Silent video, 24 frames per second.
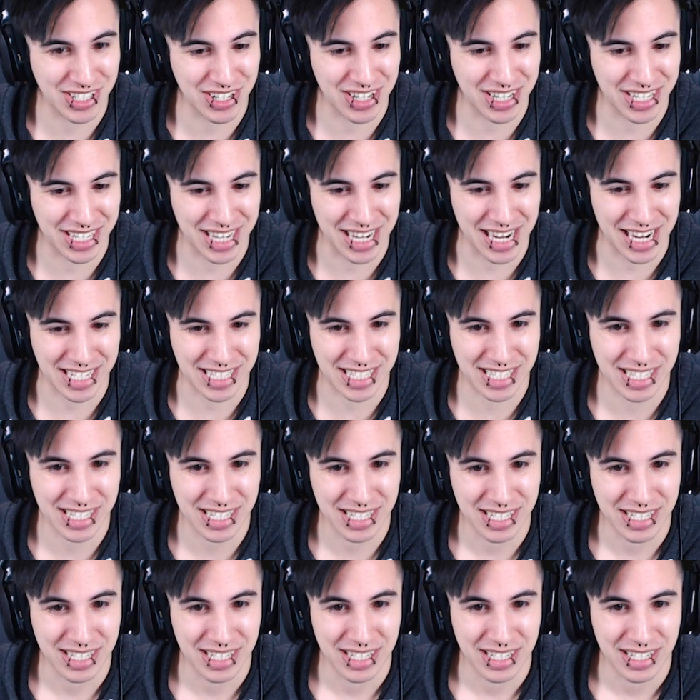gonna get.
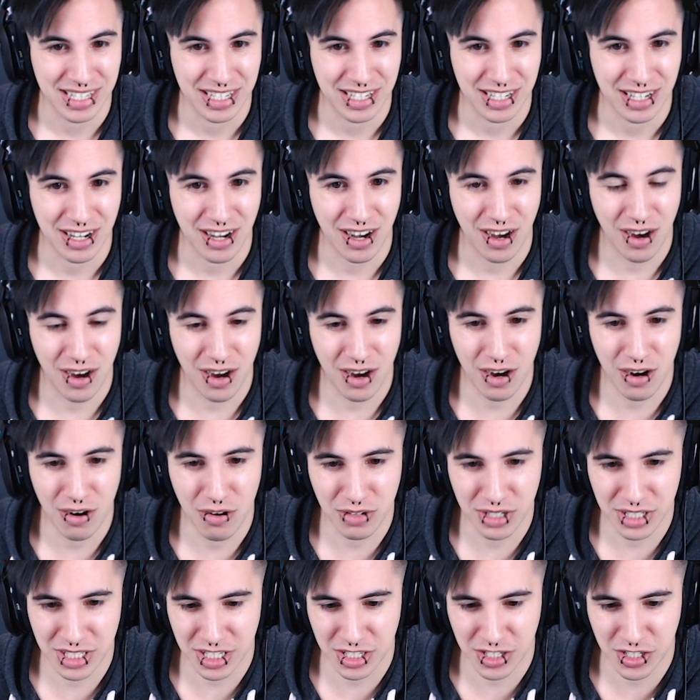
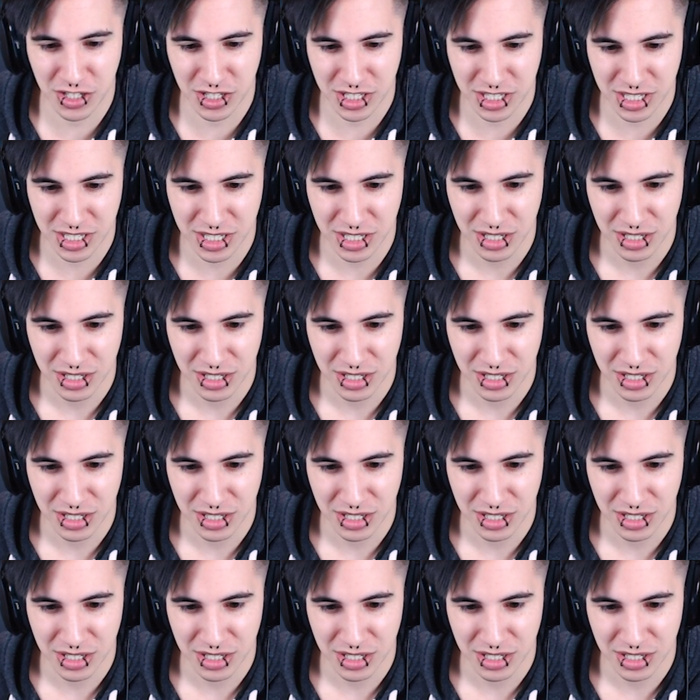Oh, this is just